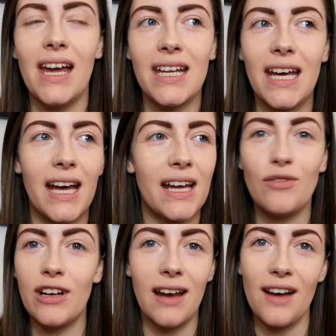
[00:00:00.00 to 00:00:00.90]
yeah,
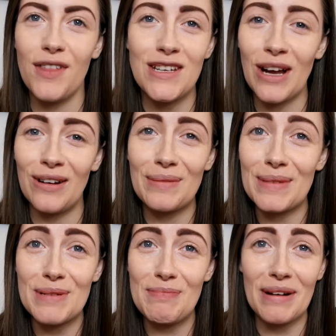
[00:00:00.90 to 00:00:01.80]
in real life they don't look
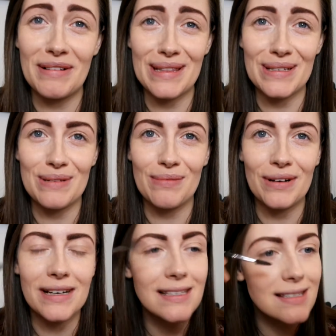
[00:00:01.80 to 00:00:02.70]
much better either, to be
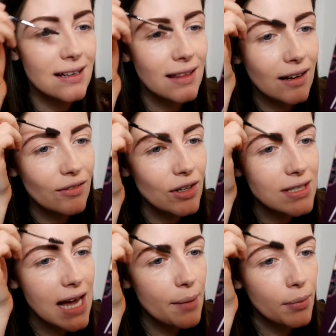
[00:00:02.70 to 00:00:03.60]
honest. I think I've
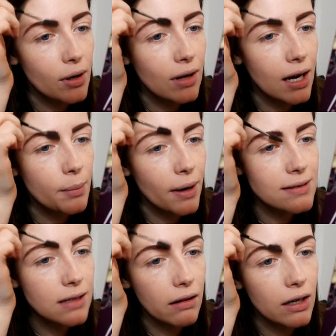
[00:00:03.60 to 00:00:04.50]
got tadpole
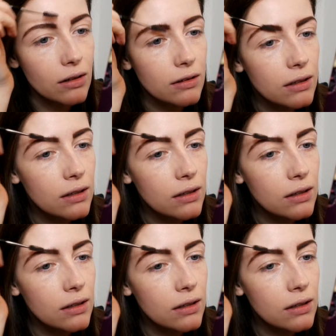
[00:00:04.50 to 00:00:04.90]
eyebrows going on.